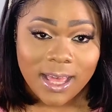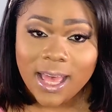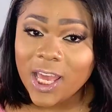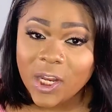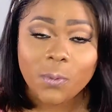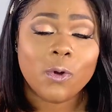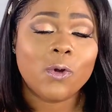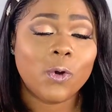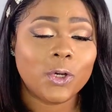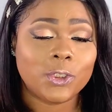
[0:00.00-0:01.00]
And it won't
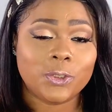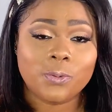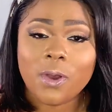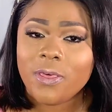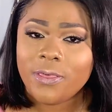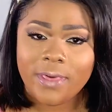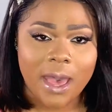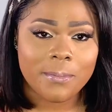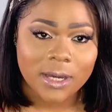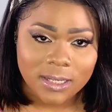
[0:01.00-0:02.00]
cost you
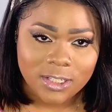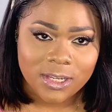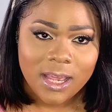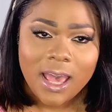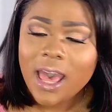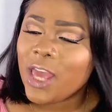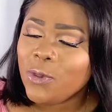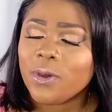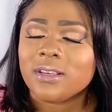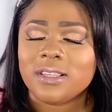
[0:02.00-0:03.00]
that much. And
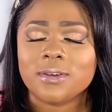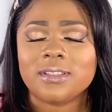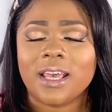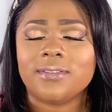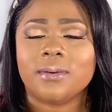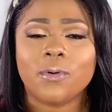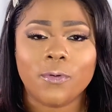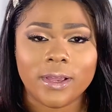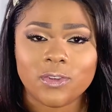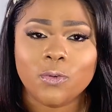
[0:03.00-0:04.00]
you can still save some
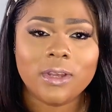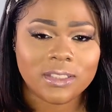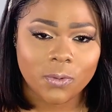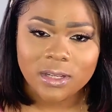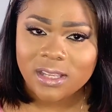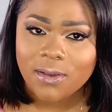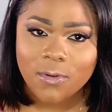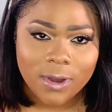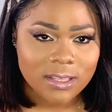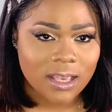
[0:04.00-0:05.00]
coins. Who doesn't want to save
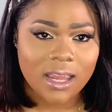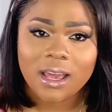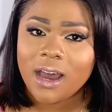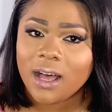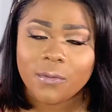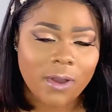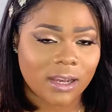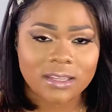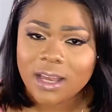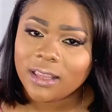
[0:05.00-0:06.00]
coins in the around
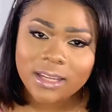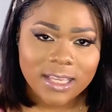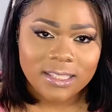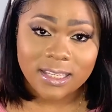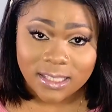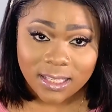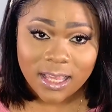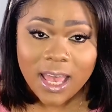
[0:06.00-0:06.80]
this holiday season?